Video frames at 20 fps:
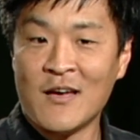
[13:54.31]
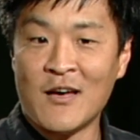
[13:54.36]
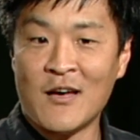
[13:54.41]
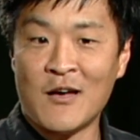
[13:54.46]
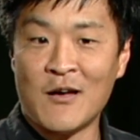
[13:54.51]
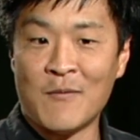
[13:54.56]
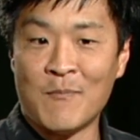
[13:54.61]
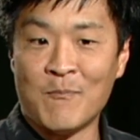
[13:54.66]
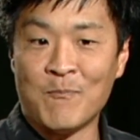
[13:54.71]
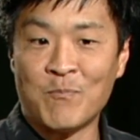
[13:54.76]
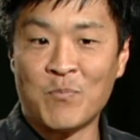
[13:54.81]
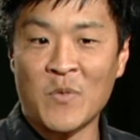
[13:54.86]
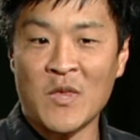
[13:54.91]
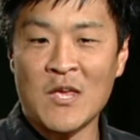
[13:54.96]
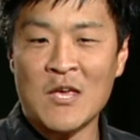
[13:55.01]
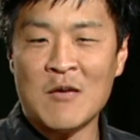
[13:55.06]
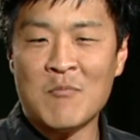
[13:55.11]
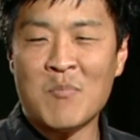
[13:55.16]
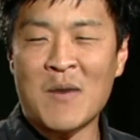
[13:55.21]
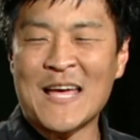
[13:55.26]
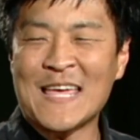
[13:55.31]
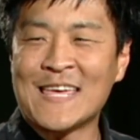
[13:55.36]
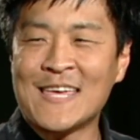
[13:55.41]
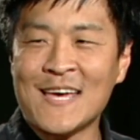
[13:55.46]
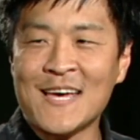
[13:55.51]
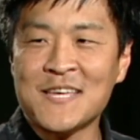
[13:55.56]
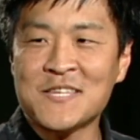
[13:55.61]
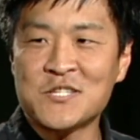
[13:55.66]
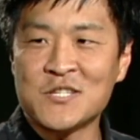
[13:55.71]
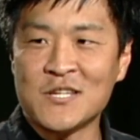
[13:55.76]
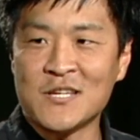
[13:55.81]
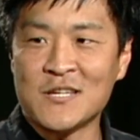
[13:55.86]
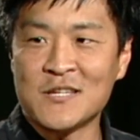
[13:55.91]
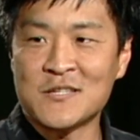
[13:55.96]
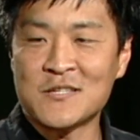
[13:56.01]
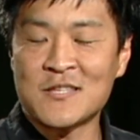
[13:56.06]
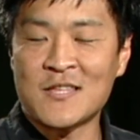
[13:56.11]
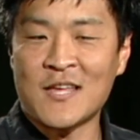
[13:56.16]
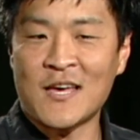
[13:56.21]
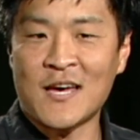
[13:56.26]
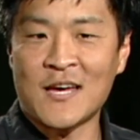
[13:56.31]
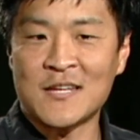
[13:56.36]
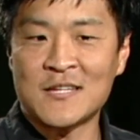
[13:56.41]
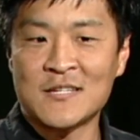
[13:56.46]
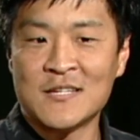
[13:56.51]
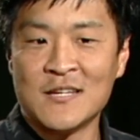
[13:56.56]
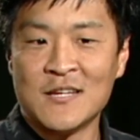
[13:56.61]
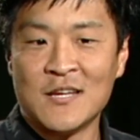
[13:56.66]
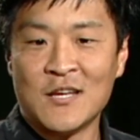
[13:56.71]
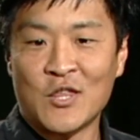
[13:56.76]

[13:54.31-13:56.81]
My guess is that